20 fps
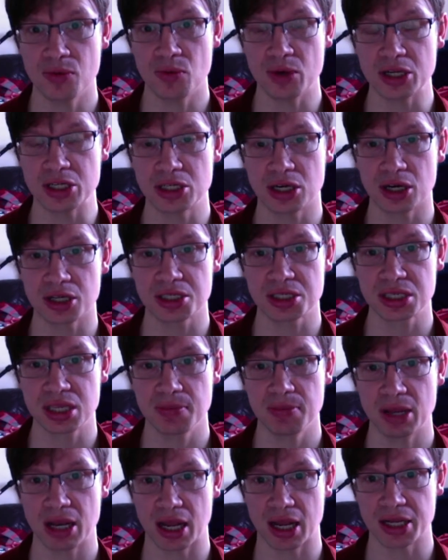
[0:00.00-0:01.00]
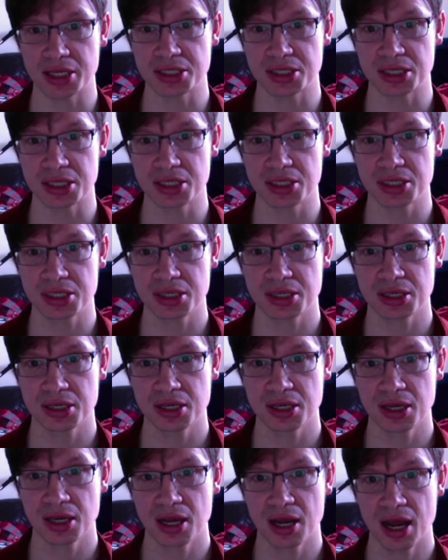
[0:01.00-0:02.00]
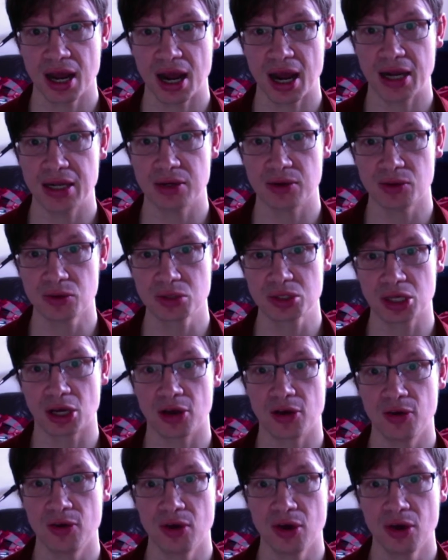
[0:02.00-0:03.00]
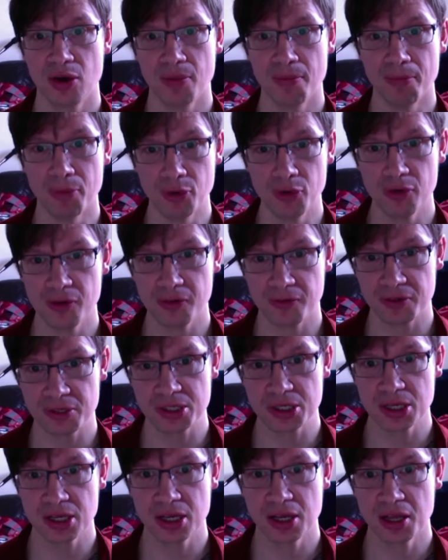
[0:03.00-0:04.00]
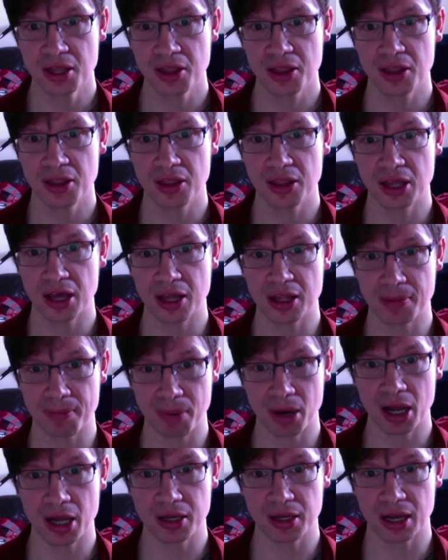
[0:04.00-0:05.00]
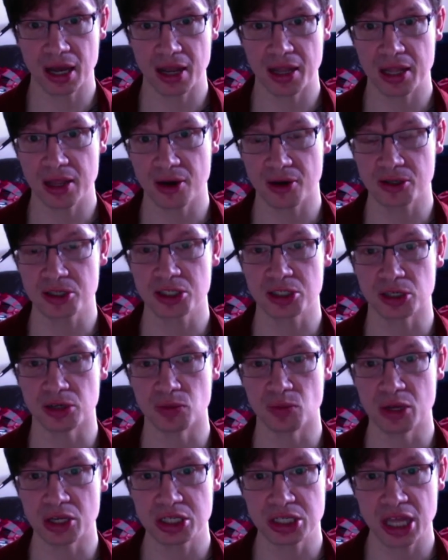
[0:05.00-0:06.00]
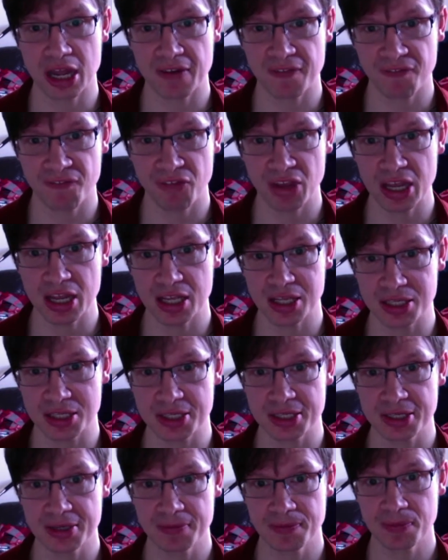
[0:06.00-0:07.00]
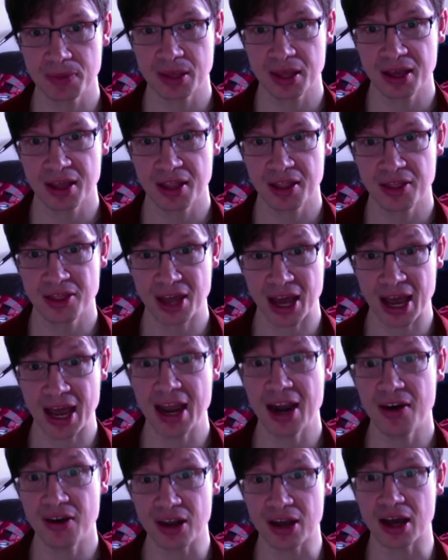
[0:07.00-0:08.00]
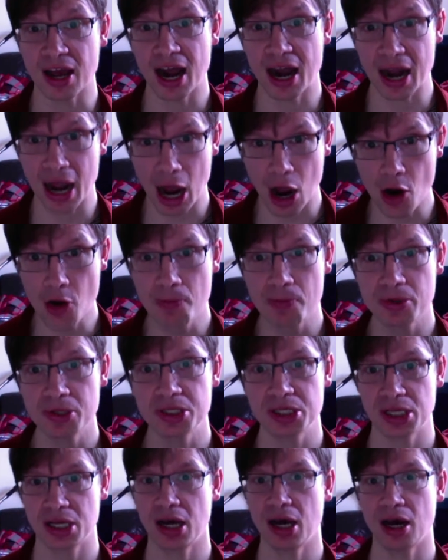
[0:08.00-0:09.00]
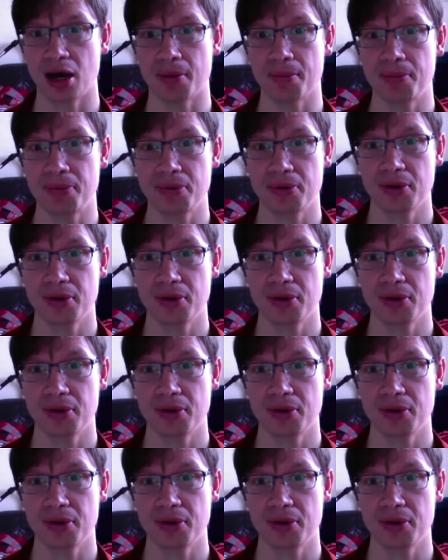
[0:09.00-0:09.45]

which are stimulated, and it also moves the blood and the oxygen, which then feeds that area and it opens it up.